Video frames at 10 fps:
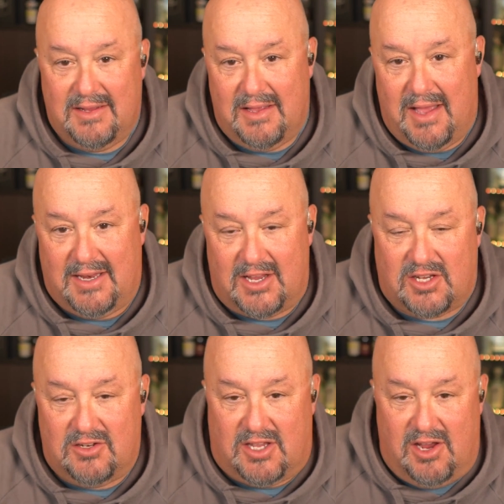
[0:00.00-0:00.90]

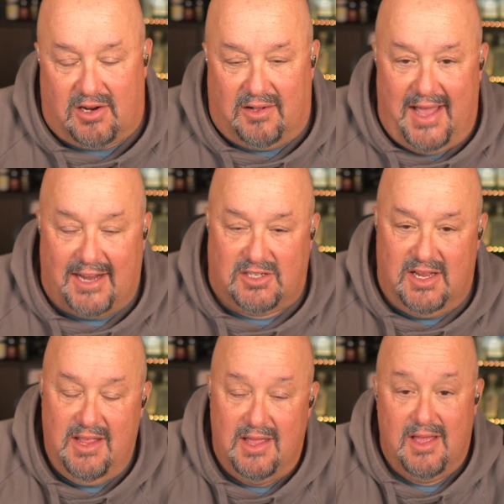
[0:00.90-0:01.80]
addition to your
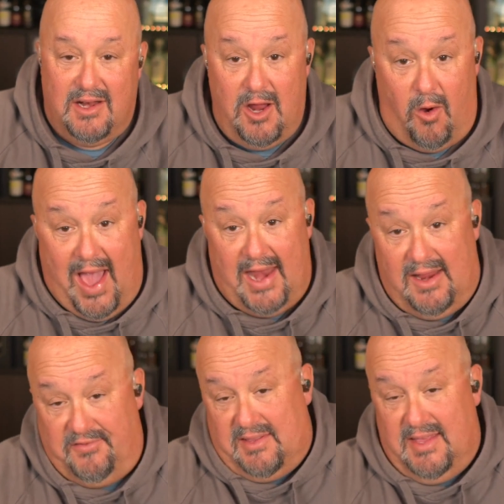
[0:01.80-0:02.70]
collection. No
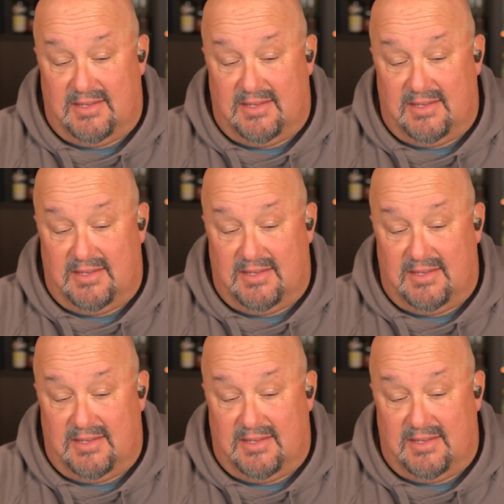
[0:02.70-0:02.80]
additives in this